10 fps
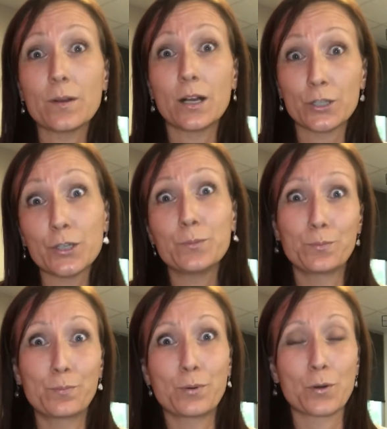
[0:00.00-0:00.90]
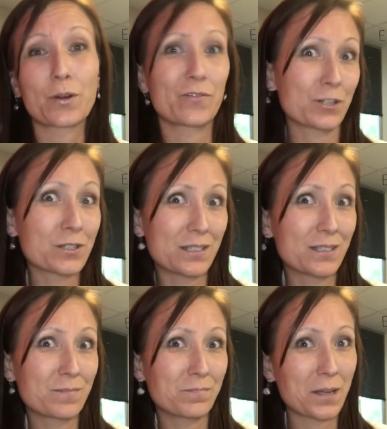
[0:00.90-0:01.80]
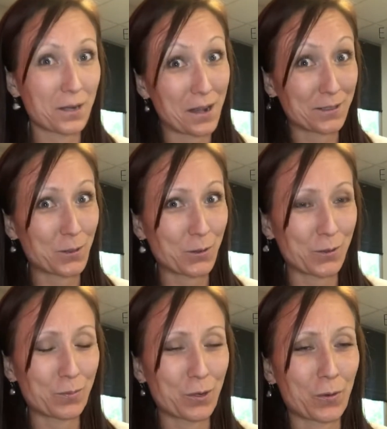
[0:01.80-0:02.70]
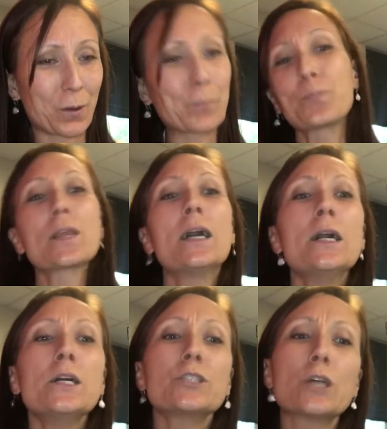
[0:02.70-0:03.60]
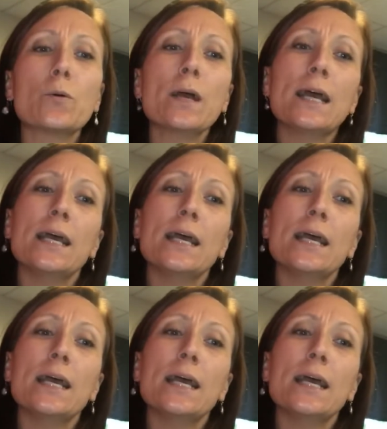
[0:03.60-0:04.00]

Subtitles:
a good broker versus a not so good broker. So